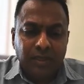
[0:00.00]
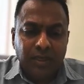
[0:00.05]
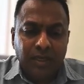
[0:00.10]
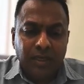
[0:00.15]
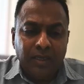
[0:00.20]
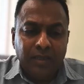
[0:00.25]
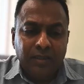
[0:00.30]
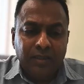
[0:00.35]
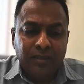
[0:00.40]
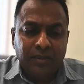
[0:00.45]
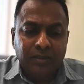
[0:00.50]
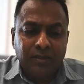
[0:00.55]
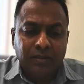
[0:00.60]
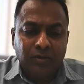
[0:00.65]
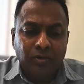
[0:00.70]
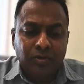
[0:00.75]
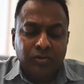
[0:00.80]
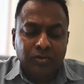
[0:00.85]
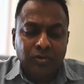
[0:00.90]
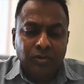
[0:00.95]
and
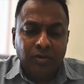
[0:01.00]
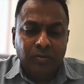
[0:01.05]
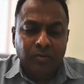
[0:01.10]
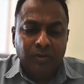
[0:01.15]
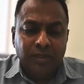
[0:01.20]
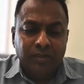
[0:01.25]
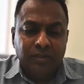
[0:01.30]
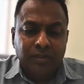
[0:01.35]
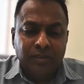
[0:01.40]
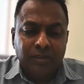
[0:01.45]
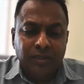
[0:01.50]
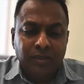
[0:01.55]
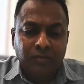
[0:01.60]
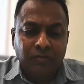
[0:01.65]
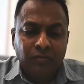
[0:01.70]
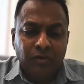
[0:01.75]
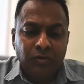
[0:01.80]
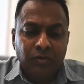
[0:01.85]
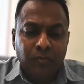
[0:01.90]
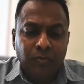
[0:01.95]
the control measure
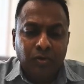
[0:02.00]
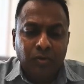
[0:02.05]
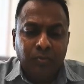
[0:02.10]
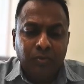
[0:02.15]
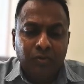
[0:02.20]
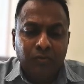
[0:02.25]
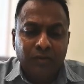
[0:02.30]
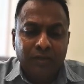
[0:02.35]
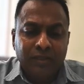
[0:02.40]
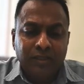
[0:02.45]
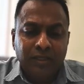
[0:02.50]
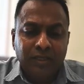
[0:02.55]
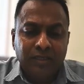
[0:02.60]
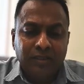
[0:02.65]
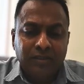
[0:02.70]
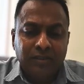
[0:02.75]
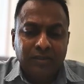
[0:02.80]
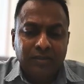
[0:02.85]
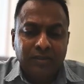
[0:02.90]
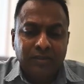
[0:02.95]
involve proper
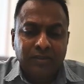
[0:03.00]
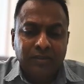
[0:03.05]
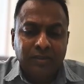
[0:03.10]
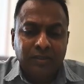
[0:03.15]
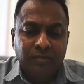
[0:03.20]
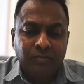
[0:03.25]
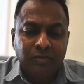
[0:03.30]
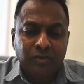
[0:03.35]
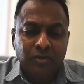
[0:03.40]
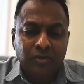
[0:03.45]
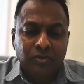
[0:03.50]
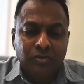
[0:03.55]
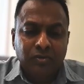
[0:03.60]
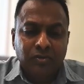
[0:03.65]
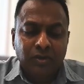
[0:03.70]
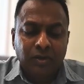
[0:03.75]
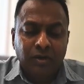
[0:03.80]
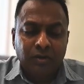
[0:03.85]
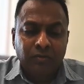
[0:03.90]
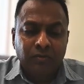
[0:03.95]
ventilation system, the
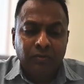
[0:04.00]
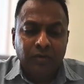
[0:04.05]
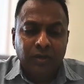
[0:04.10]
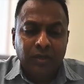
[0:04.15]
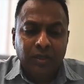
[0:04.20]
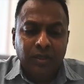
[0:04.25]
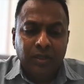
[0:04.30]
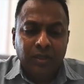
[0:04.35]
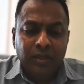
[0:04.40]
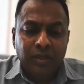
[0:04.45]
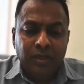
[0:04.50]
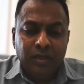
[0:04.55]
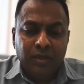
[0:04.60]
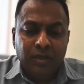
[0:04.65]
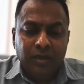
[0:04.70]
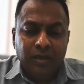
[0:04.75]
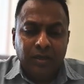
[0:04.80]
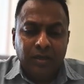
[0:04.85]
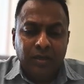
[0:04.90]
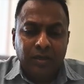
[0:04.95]
use of
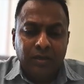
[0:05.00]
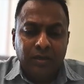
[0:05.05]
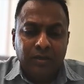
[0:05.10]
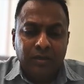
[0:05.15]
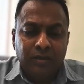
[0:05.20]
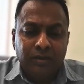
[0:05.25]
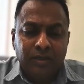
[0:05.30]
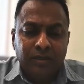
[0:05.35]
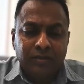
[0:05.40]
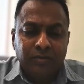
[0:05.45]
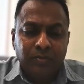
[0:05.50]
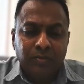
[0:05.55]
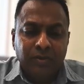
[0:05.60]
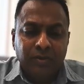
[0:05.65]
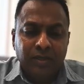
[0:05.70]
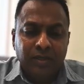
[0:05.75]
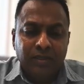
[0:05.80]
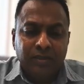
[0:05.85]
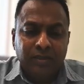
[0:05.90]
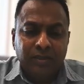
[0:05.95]

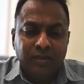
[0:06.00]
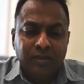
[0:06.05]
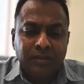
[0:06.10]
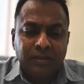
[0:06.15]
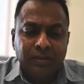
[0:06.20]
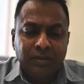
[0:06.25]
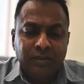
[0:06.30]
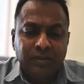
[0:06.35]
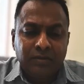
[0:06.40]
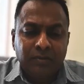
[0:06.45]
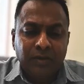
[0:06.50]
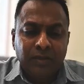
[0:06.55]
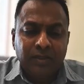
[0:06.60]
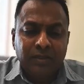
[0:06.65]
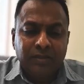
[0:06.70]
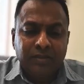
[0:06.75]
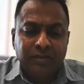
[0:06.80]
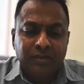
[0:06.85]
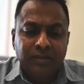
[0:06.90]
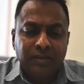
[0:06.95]
respirator when
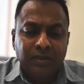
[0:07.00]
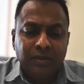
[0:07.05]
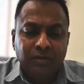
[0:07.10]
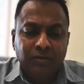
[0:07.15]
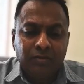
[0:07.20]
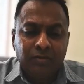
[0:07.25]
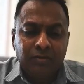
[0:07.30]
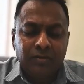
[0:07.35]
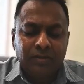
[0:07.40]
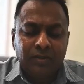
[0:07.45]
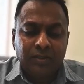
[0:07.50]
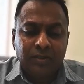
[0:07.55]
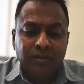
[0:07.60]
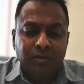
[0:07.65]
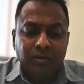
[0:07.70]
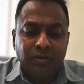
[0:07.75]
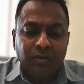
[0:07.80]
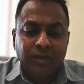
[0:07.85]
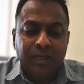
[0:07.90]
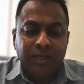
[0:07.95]
necessary, and
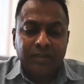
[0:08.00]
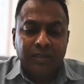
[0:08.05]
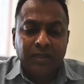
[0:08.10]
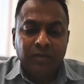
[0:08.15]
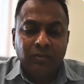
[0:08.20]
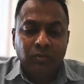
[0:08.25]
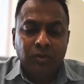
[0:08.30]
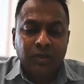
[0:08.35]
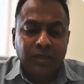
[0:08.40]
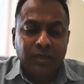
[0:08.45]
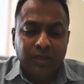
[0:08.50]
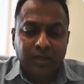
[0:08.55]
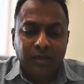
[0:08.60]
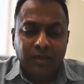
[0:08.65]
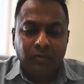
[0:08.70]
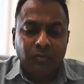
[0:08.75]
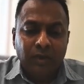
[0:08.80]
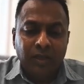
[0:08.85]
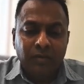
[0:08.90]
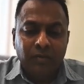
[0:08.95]
conducting work
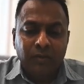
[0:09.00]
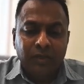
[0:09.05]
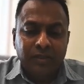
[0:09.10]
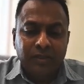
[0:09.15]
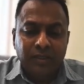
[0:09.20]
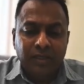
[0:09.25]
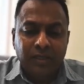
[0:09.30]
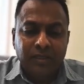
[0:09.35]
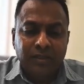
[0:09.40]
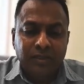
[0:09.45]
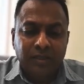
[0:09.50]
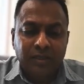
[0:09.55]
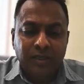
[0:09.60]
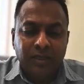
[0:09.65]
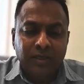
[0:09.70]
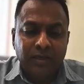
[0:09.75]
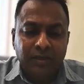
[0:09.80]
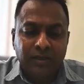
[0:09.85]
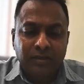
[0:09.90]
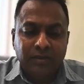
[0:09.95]
in well ventilated
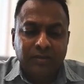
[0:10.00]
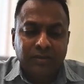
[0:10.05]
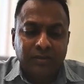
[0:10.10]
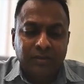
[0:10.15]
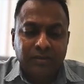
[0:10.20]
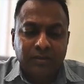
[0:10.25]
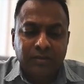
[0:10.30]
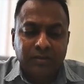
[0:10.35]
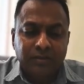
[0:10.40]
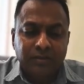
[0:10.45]
areas.